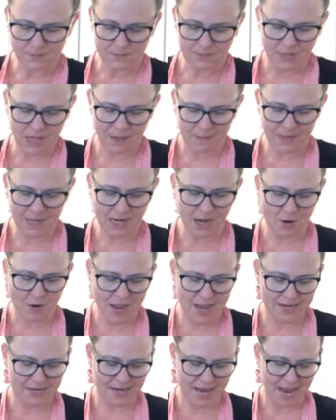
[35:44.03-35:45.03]
I'm going to go
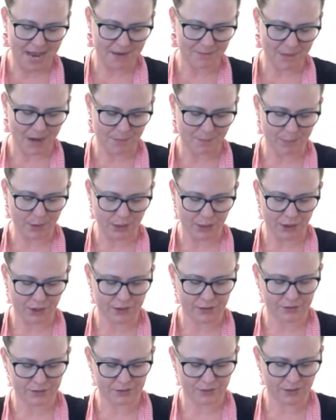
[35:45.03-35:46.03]
ahead and add my butter.
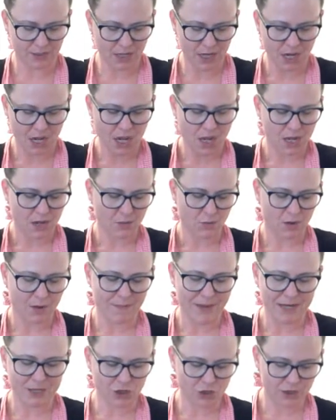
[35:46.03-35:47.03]
I want to
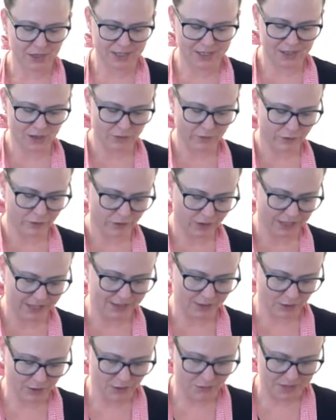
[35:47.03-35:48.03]
make sure this is over like
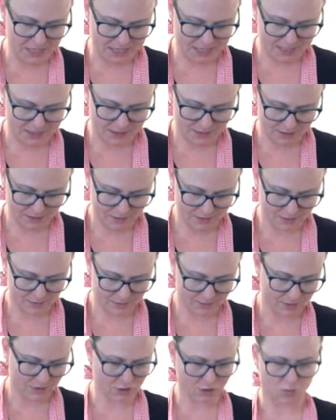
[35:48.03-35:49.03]
low heat.
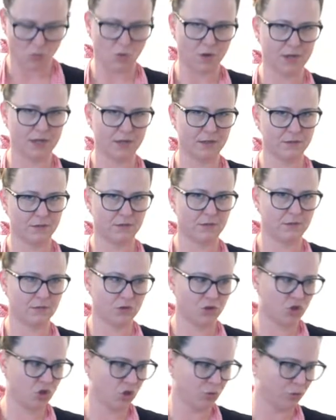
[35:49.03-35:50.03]
You don't want to
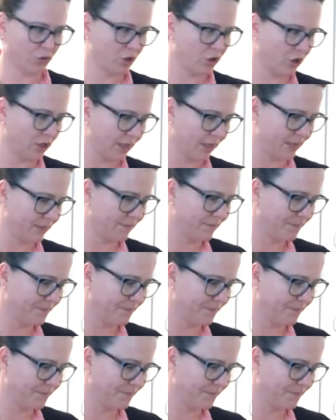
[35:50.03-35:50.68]
super cook it.